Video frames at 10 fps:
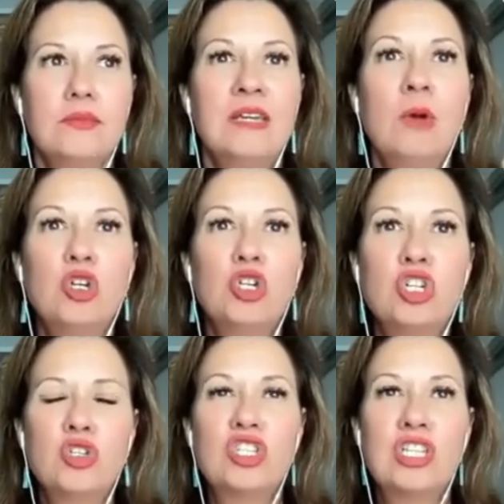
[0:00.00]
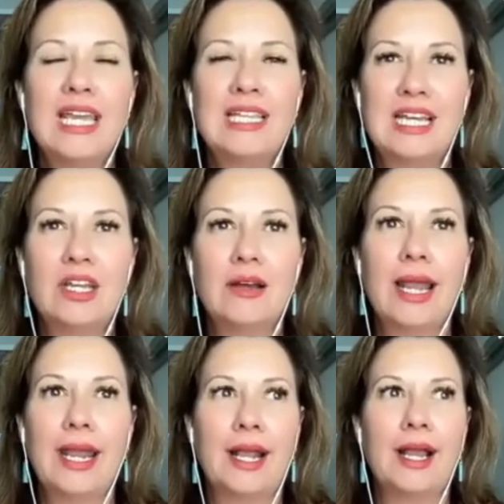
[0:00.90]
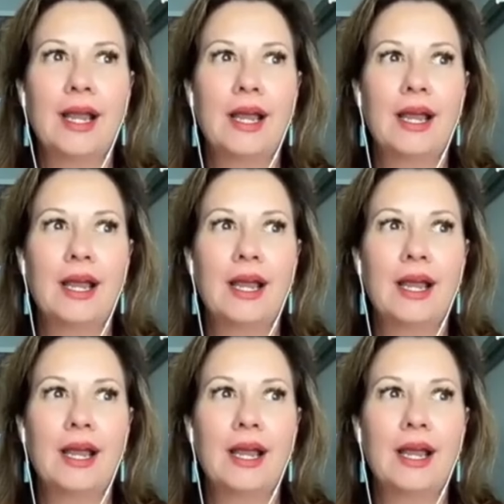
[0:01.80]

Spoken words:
emotional state that you're like,